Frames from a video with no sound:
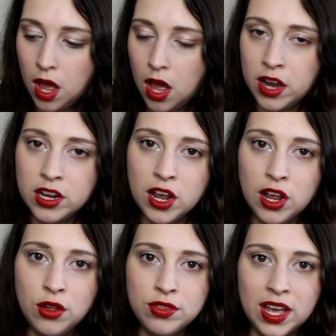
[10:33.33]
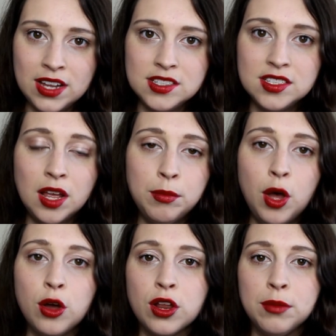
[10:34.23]
I know that some
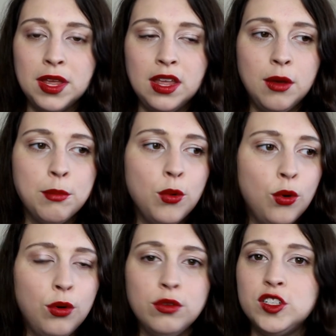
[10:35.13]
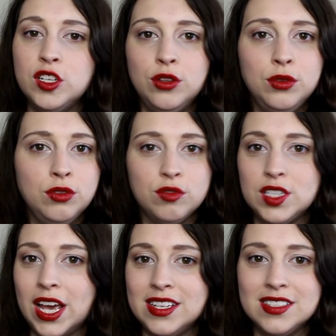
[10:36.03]
are going to be more to your
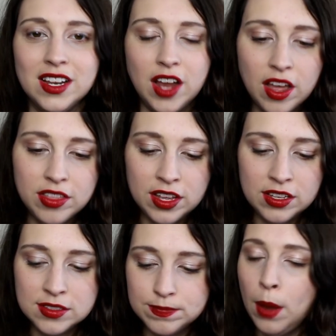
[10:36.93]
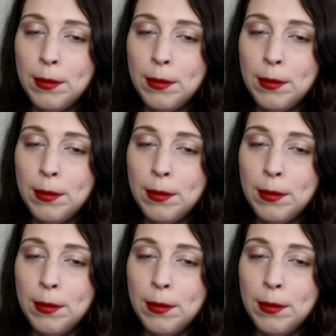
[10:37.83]
taste than others,